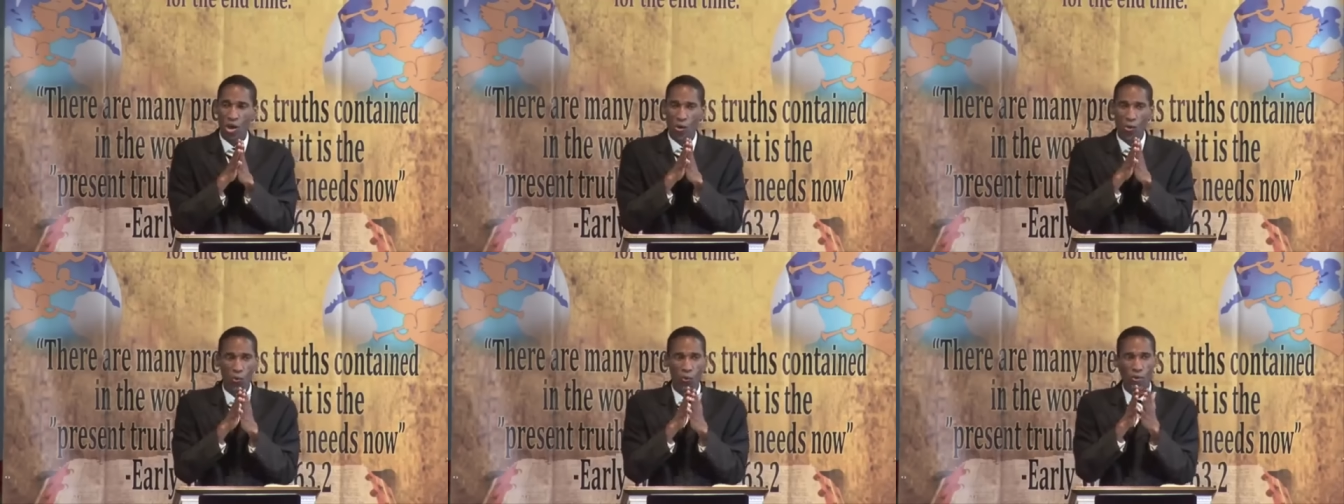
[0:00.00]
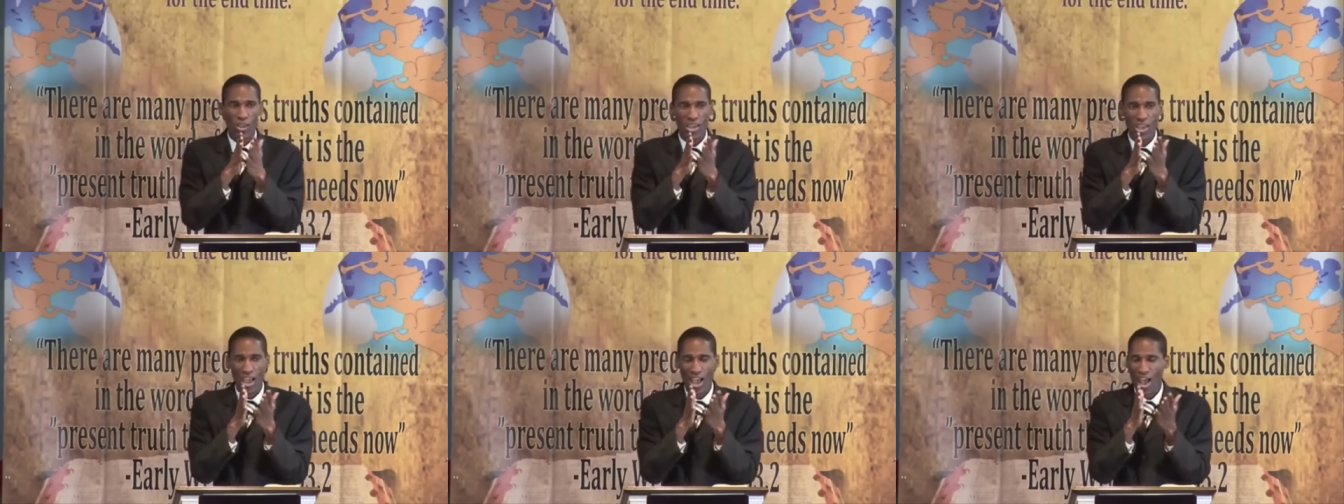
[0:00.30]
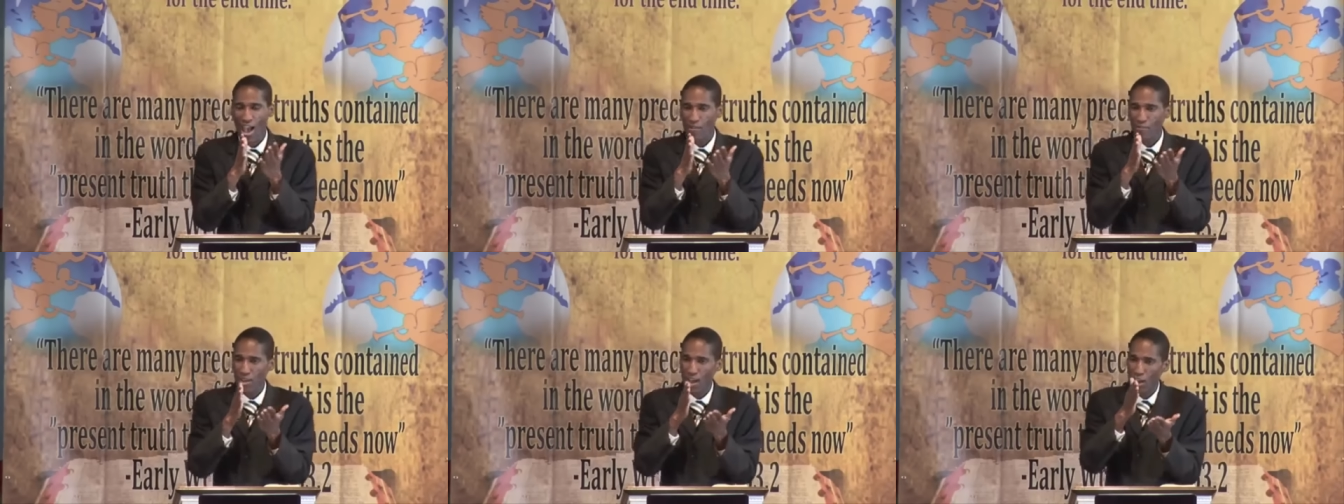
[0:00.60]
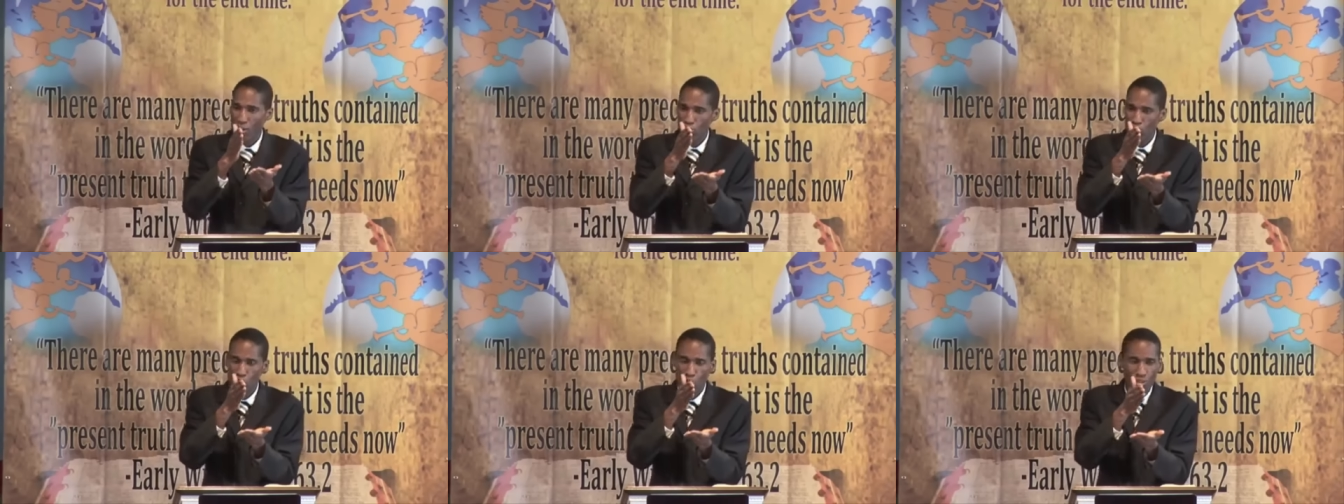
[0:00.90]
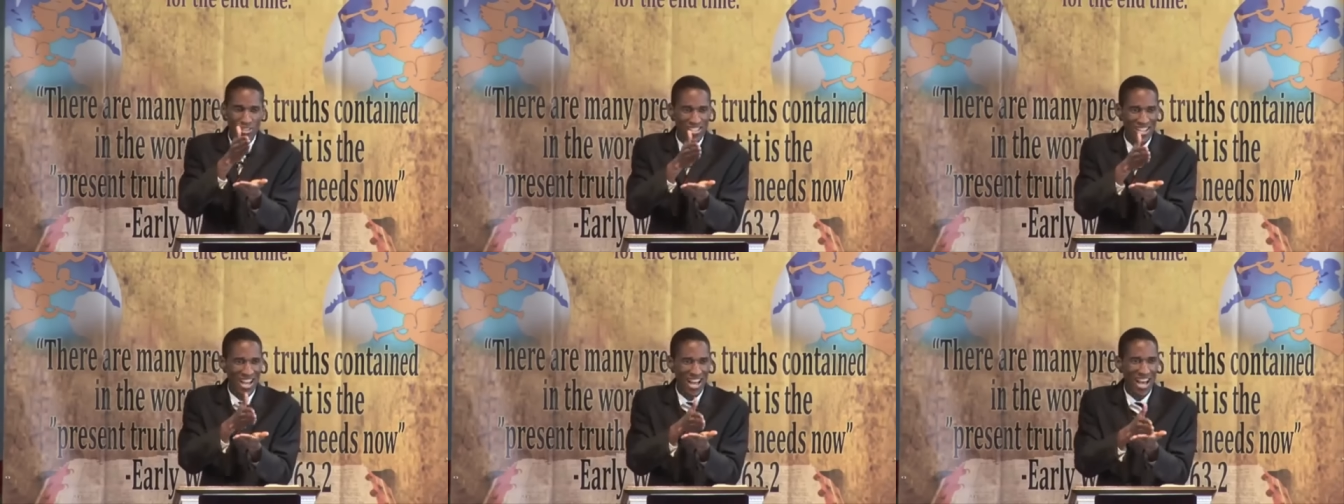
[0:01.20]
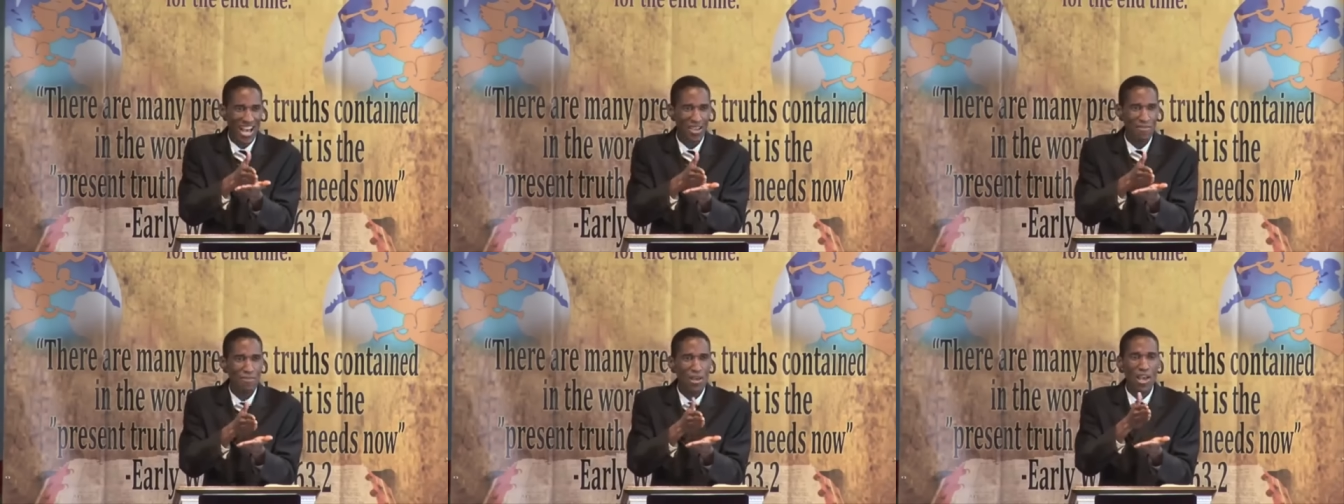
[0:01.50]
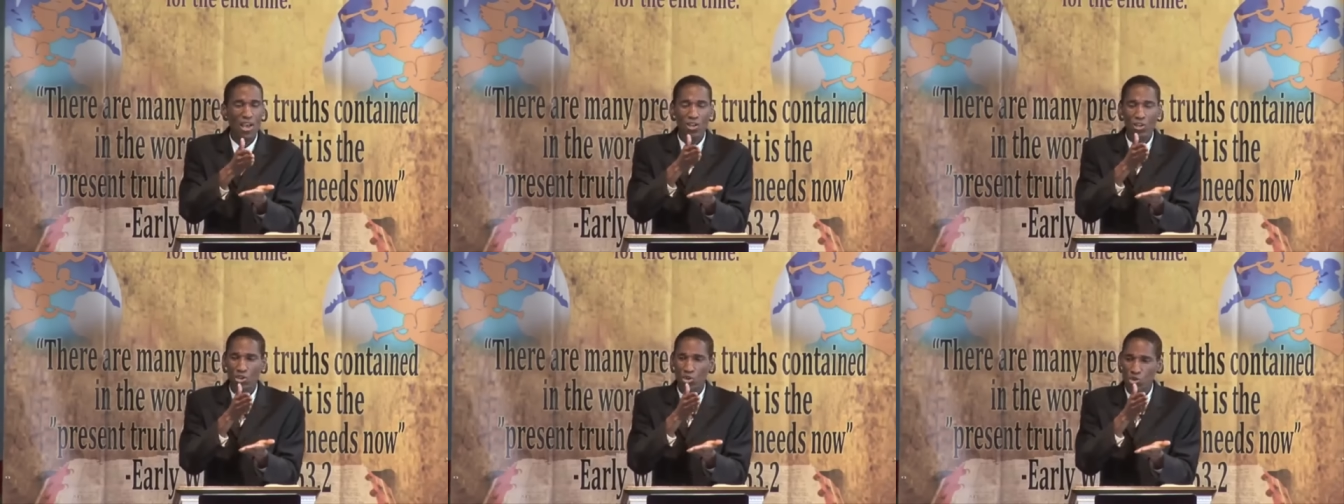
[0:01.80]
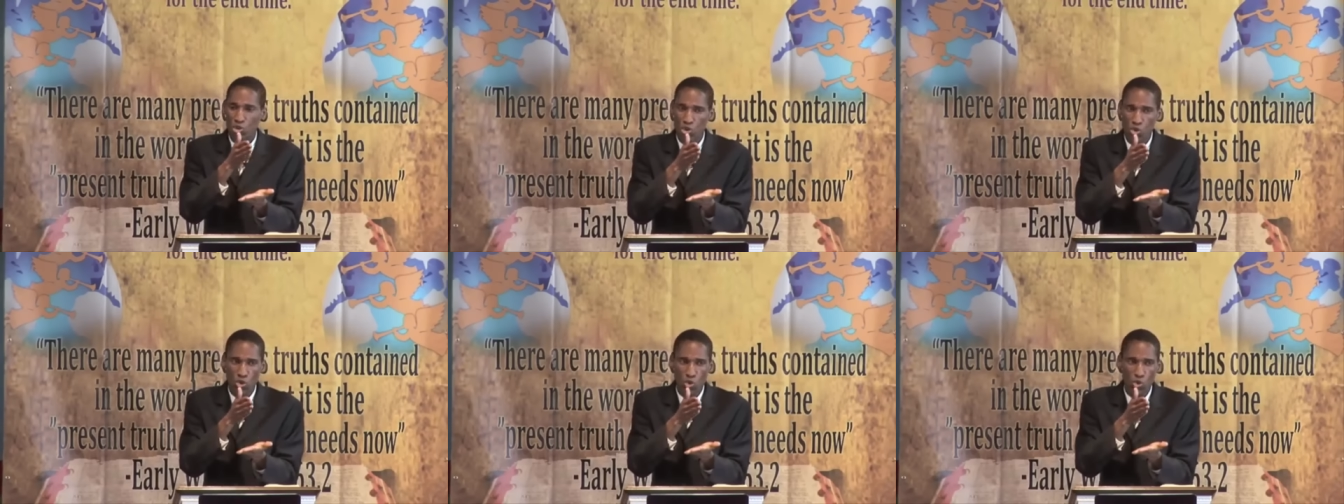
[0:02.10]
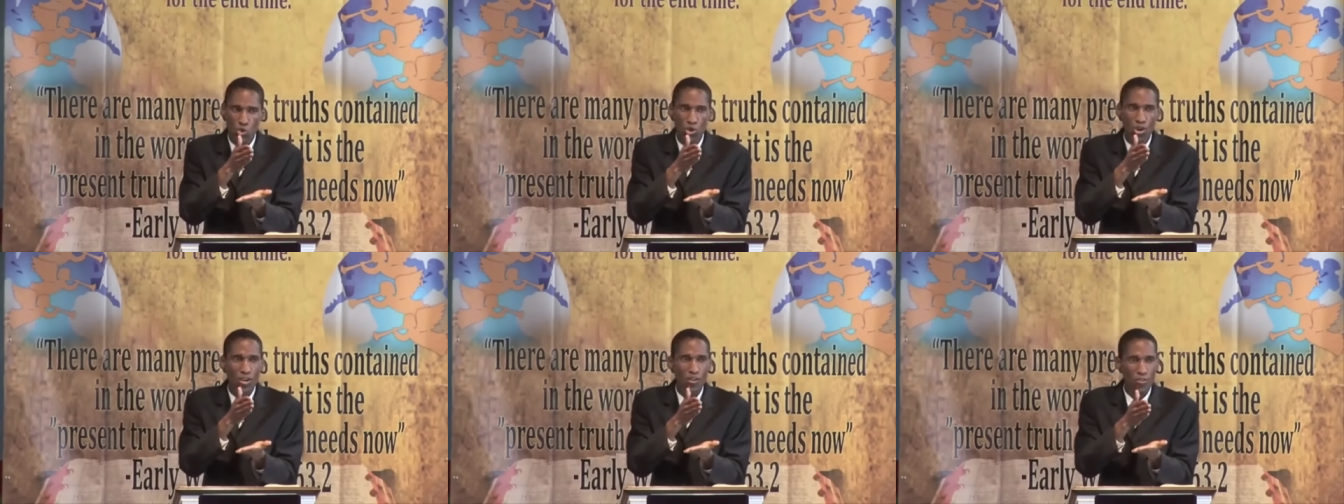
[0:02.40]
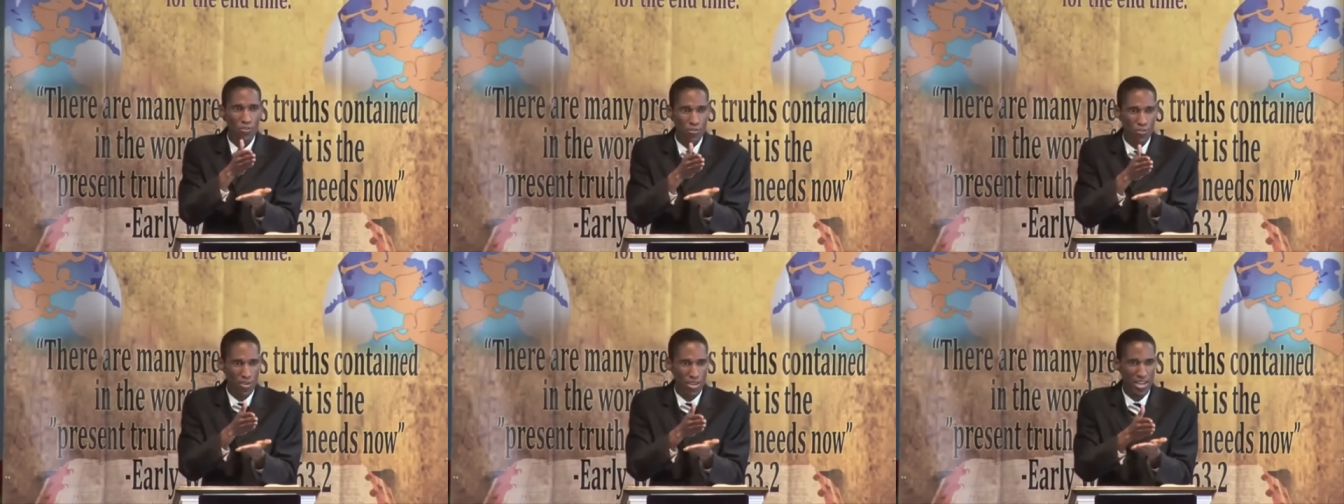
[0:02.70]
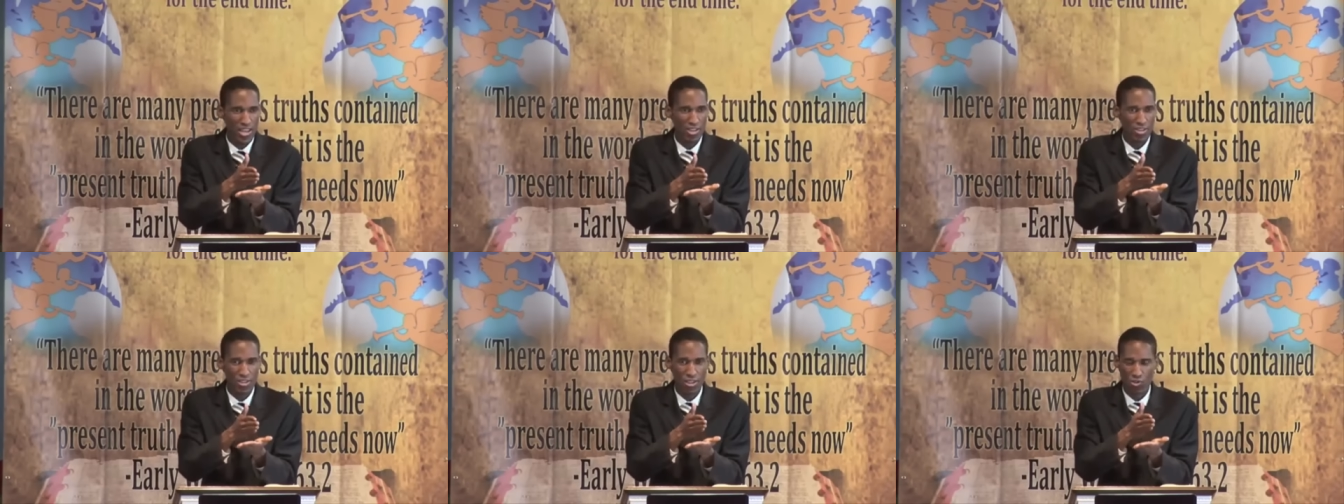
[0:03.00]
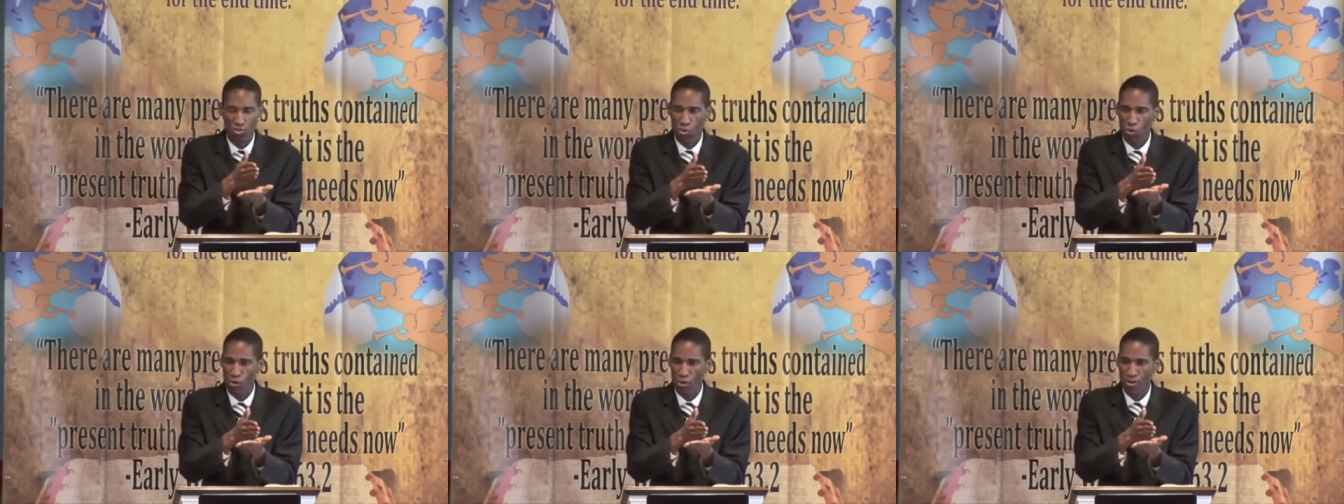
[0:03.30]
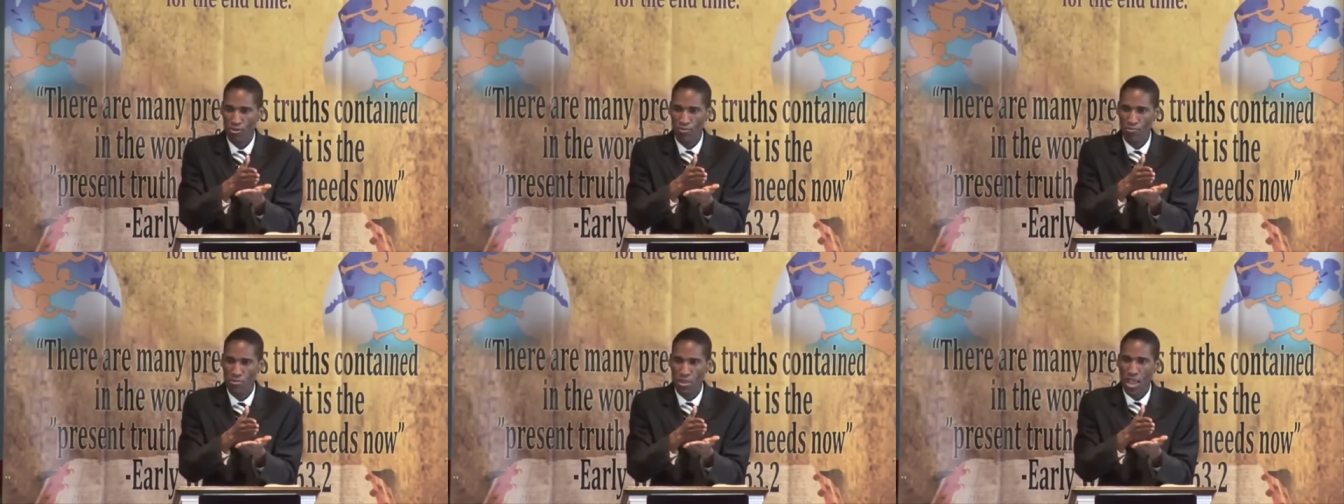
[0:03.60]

we have a short time to finish this work.